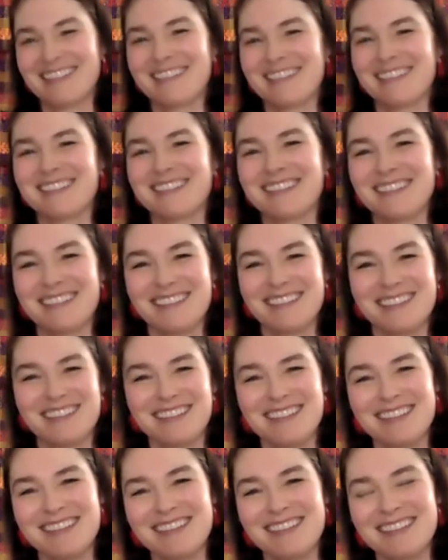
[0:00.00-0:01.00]
Okay,
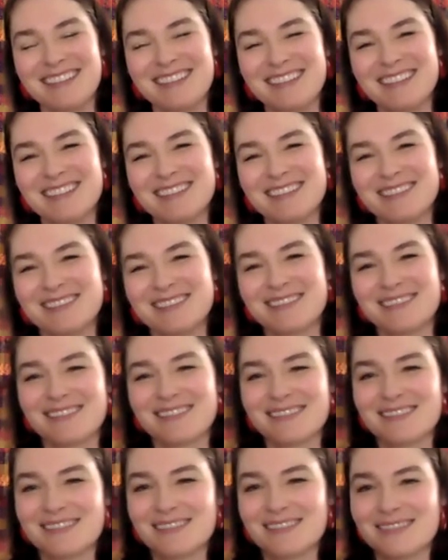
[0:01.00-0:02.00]
we have a
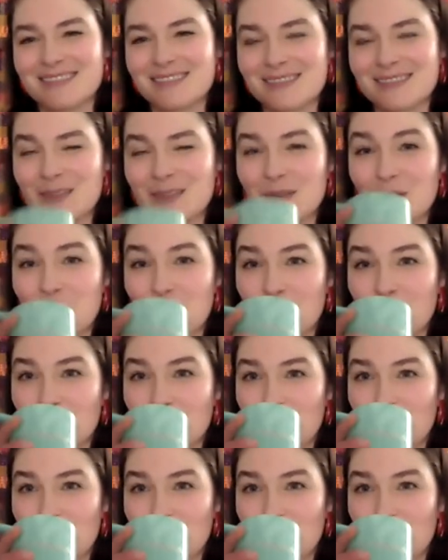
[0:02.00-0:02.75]
comment from Dion.